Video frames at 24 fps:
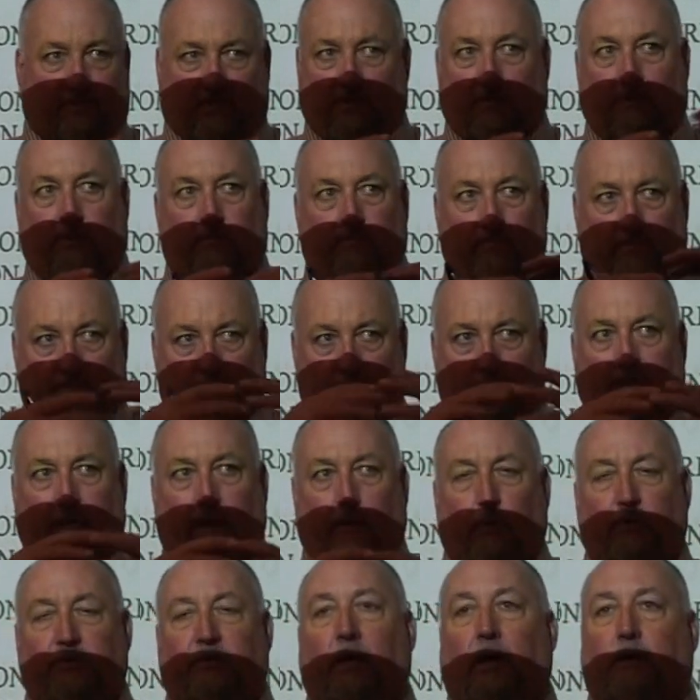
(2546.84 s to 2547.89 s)
So yeah,
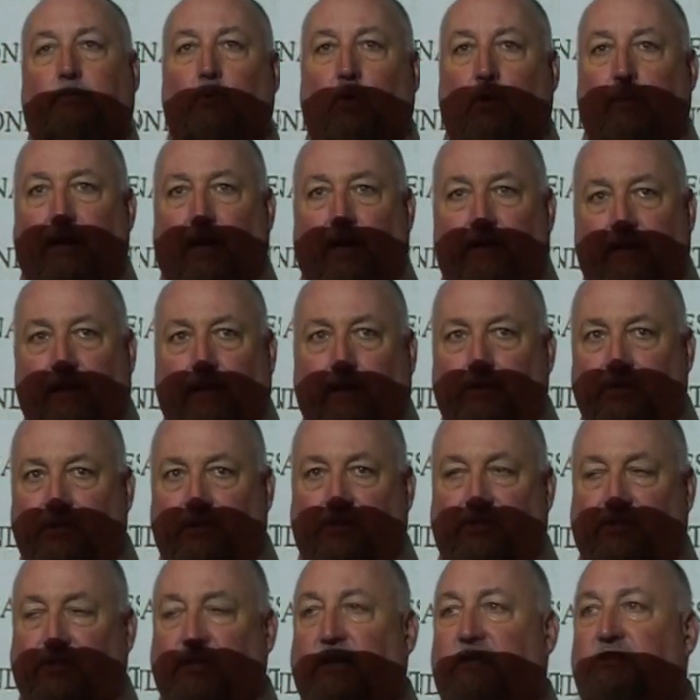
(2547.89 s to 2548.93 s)
we'll talk more about
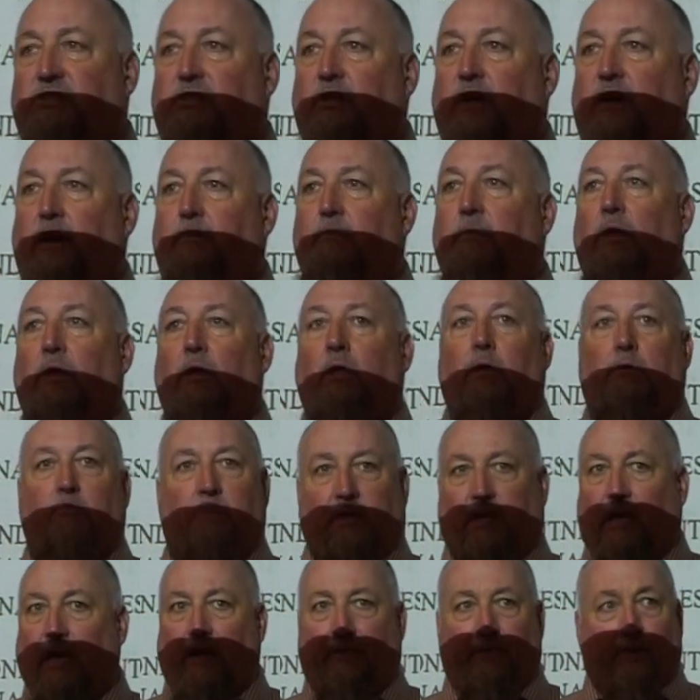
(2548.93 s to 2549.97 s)
negligence next time.
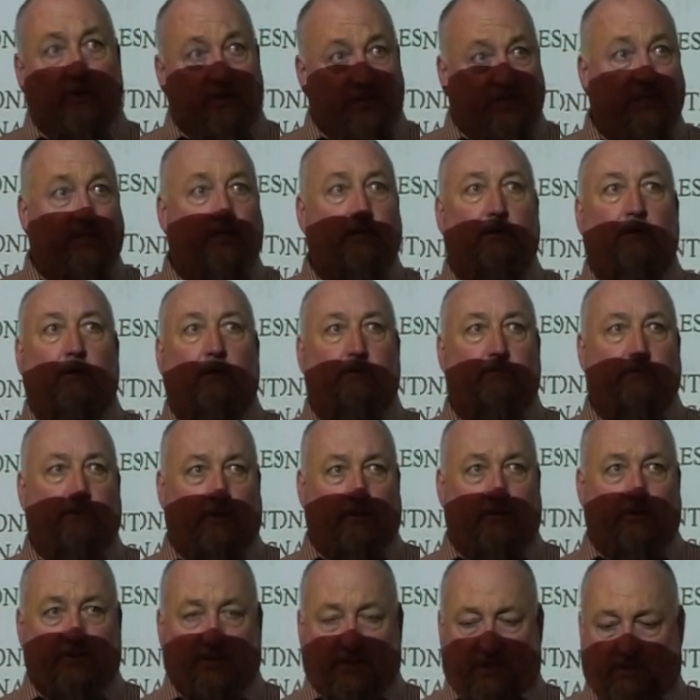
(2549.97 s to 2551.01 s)
But yeah, there's inter
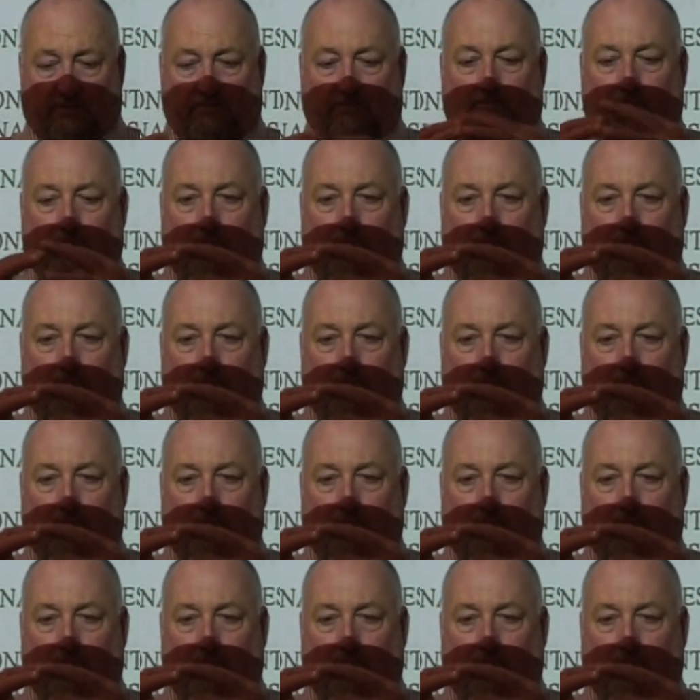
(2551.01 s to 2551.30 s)
there's